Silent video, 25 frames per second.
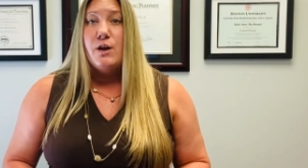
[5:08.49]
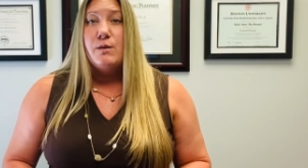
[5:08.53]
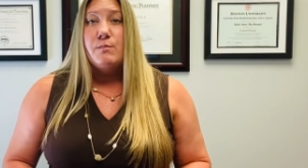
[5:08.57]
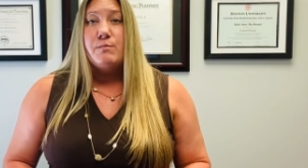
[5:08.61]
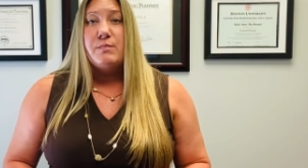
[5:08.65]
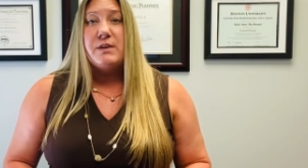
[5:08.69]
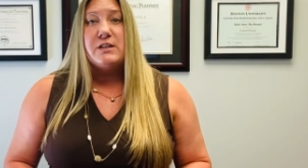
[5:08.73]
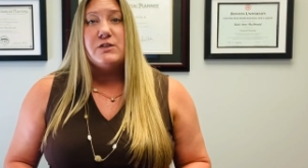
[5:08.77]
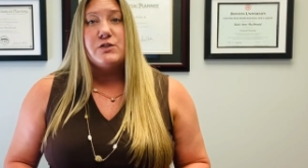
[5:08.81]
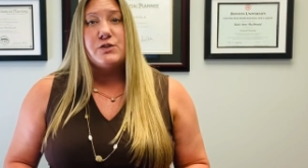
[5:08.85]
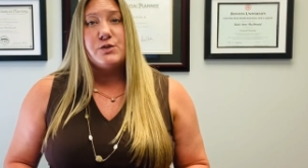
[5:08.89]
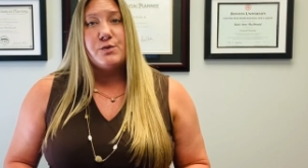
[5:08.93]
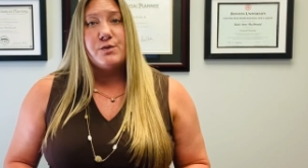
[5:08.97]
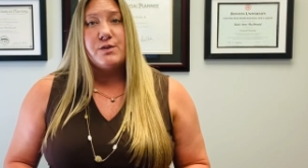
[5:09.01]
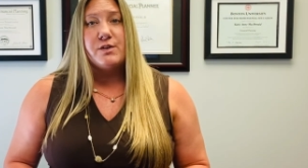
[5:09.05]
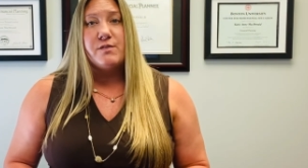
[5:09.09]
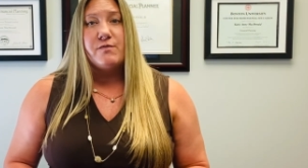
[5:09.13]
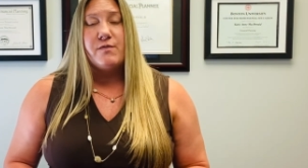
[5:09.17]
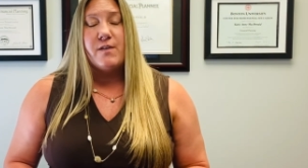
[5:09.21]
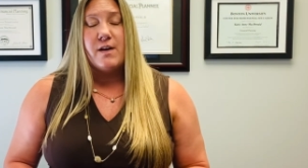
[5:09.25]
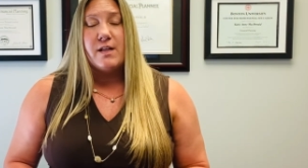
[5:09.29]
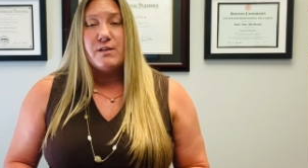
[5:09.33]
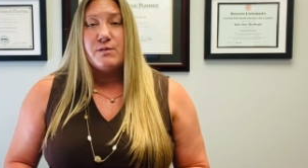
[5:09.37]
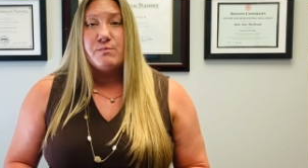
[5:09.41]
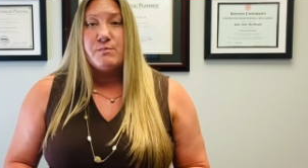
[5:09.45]
be sure to
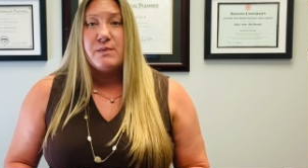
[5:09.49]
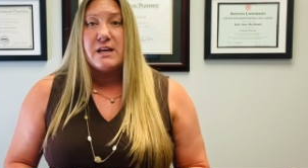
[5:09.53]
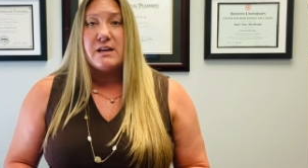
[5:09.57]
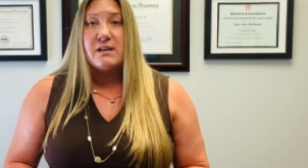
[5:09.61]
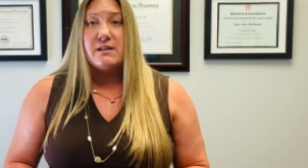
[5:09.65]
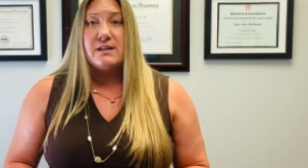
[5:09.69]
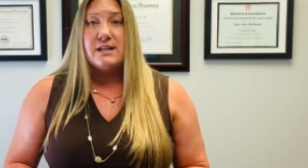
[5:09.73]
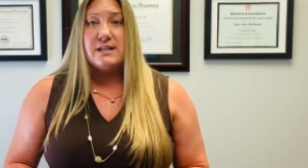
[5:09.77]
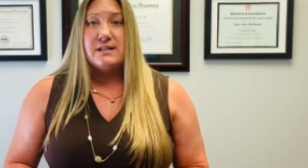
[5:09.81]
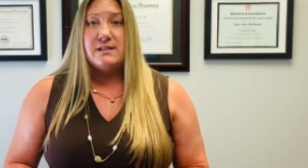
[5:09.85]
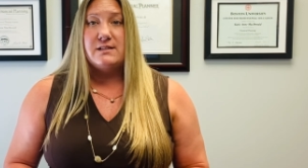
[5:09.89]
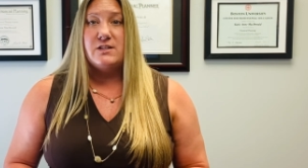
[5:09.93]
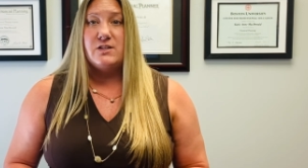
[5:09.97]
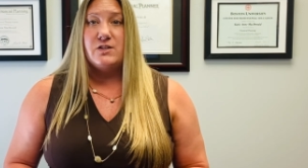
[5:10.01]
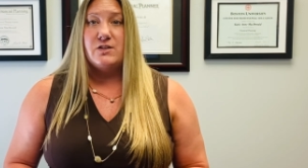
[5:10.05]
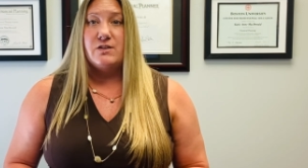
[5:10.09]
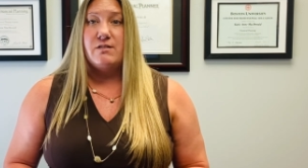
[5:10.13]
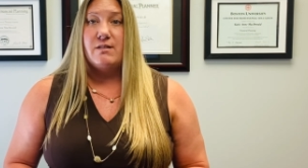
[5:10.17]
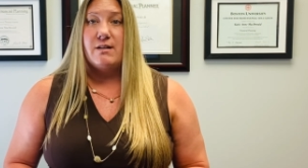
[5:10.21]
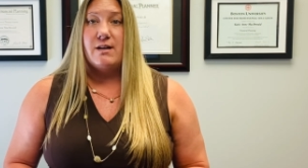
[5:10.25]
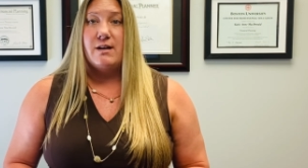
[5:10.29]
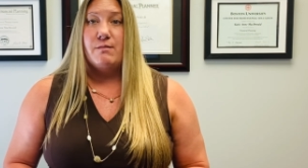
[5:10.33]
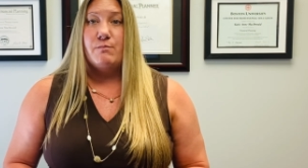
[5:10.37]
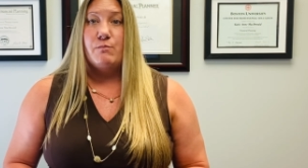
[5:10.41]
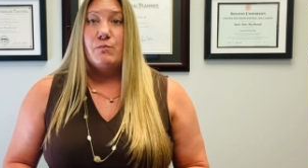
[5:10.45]
follow me on
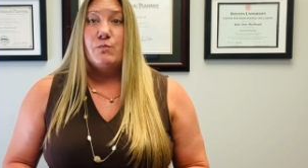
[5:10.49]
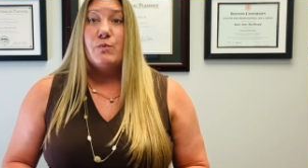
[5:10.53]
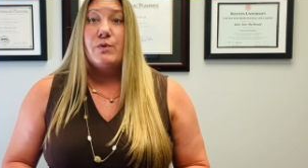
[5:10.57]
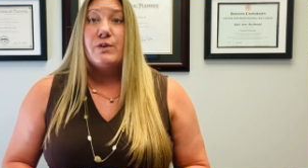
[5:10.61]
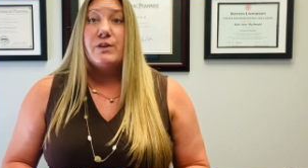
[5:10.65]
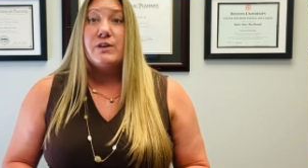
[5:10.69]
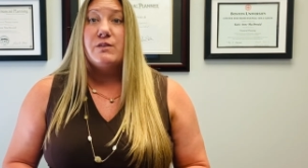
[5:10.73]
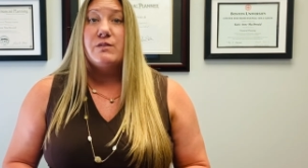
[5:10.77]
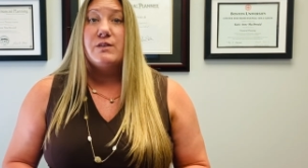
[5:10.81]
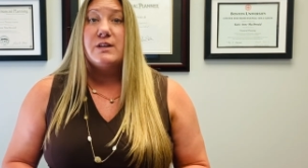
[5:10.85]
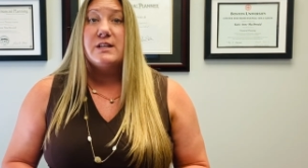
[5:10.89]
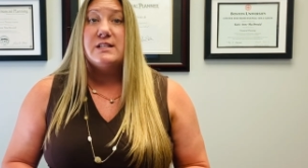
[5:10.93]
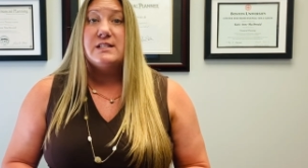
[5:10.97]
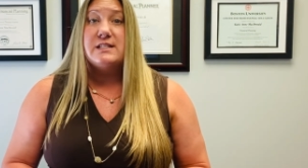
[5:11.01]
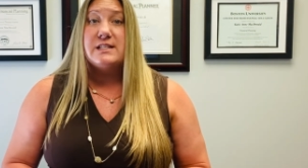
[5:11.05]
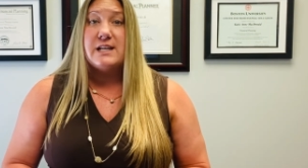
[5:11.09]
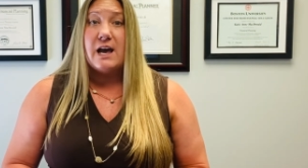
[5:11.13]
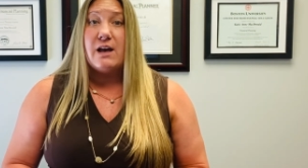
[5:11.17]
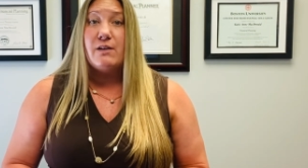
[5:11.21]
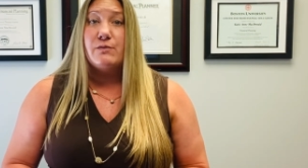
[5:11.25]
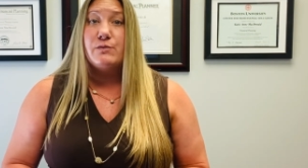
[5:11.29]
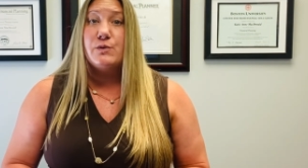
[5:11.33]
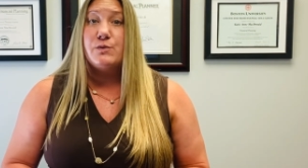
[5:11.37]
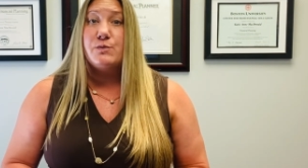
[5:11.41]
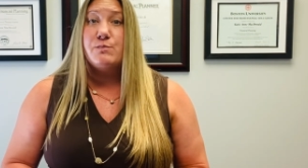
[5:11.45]
Instagram where you can
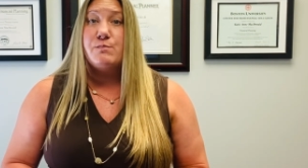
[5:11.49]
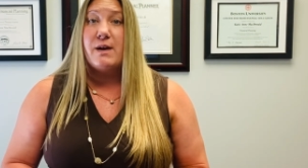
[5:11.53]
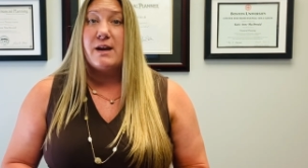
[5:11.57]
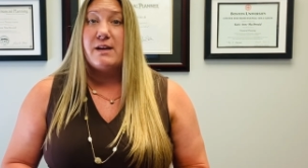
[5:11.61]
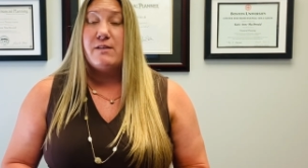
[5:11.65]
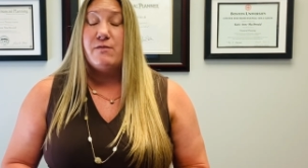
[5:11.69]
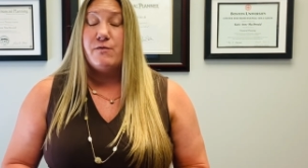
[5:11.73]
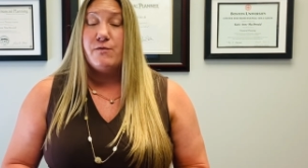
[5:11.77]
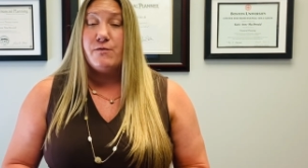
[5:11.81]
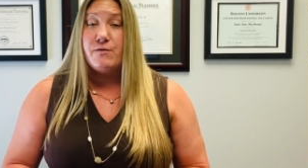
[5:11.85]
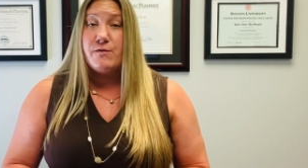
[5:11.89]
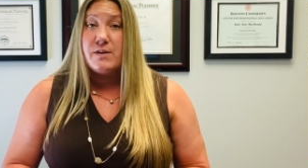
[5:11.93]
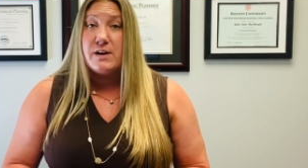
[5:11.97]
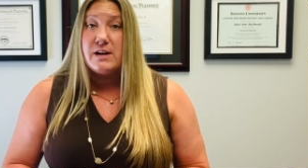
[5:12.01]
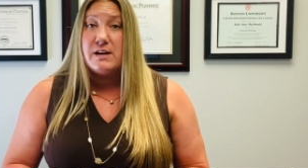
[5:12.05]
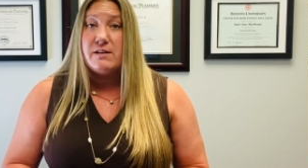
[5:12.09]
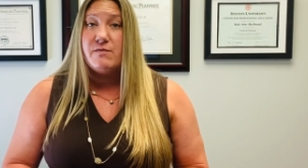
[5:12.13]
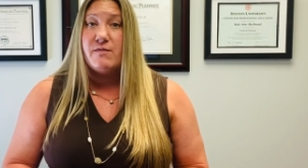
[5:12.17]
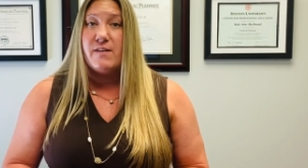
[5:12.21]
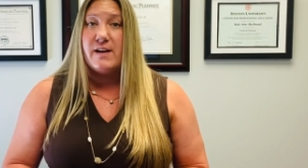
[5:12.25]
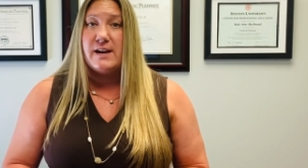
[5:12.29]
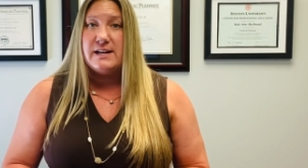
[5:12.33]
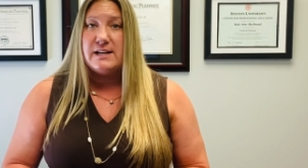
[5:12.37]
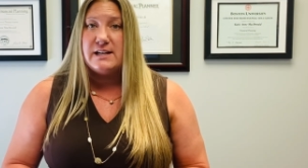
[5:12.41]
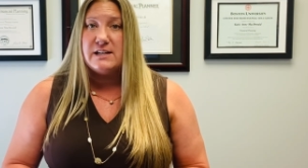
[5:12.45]
download my free
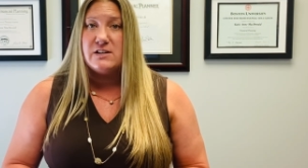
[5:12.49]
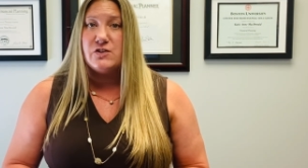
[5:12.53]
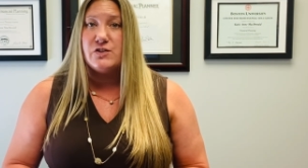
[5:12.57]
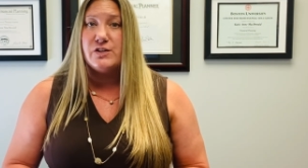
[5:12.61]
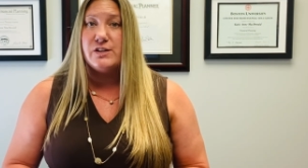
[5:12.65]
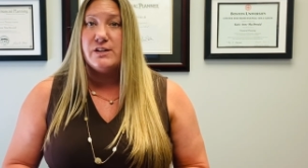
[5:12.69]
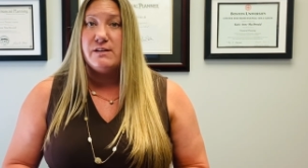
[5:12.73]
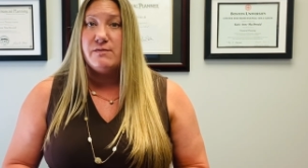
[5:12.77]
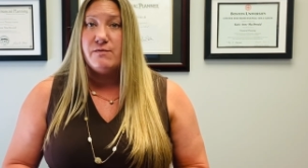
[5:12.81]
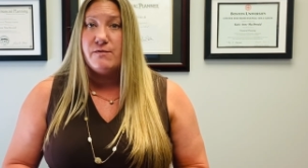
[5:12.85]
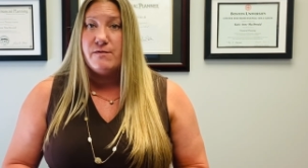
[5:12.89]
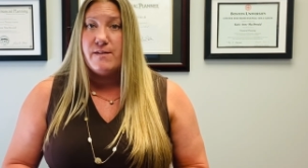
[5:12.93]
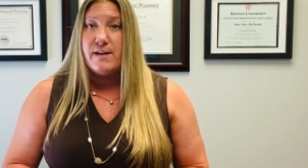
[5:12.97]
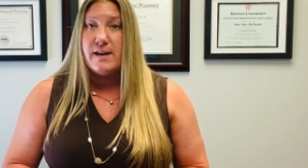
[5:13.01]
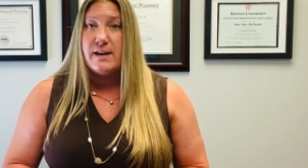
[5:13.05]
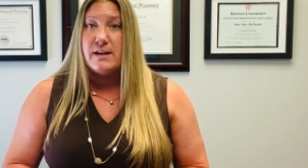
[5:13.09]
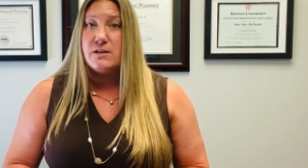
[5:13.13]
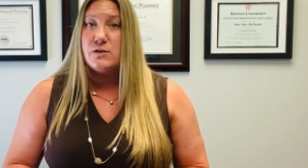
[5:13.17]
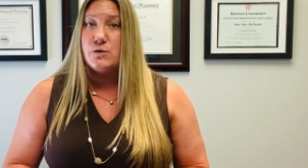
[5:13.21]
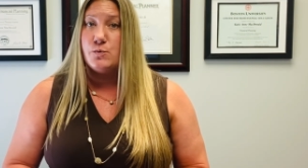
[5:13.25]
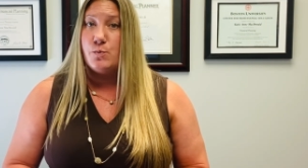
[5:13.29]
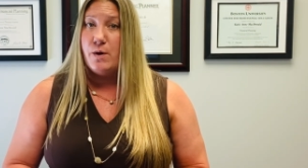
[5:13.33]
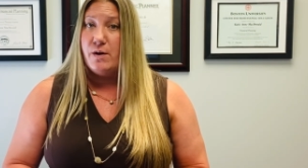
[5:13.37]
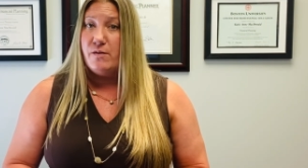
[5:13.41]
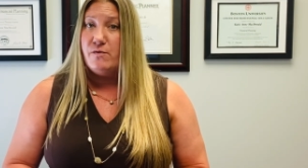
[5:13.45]
Financially Fit
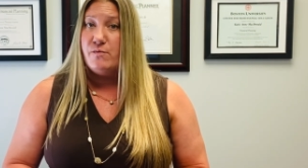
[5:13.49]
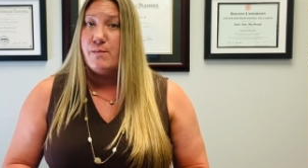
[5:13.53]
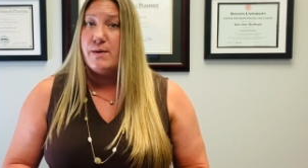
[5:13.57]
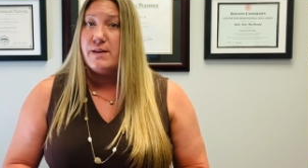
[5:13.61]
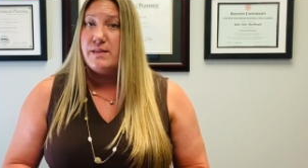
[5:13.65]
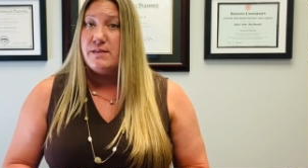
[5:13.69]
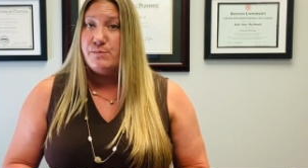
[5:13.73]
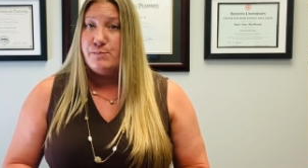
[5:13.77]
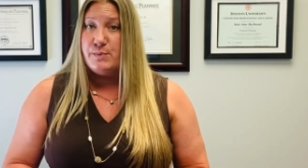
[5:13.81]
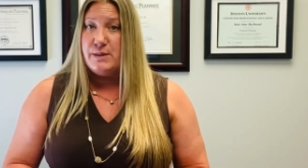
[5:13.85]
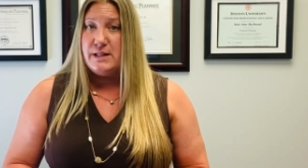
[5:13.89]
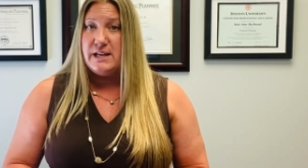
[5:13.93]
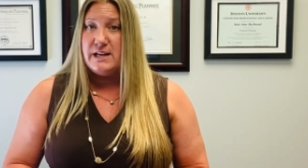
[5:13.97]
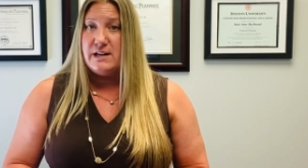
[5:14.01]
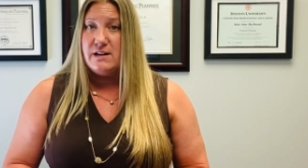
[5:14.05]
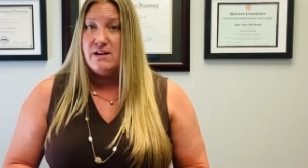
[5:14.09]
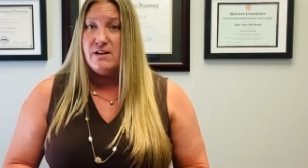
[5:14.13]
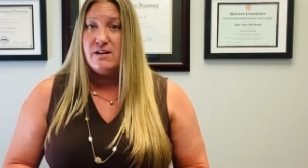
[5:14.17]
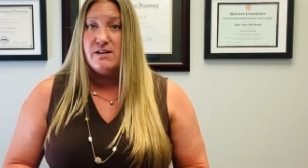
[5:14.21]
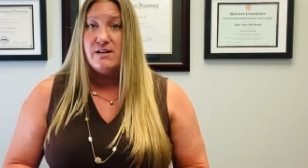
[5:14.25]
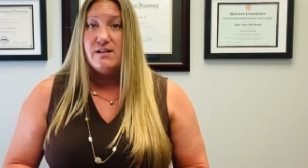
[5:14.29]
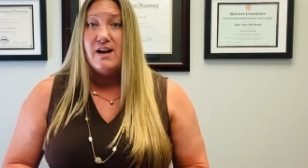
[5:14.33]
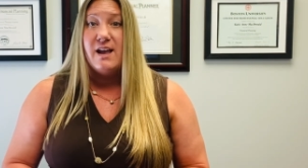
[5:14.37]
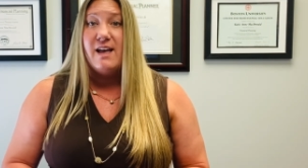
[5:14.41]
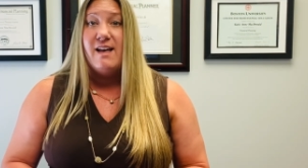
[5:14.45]
12 month
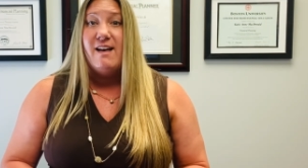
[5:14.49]
planner.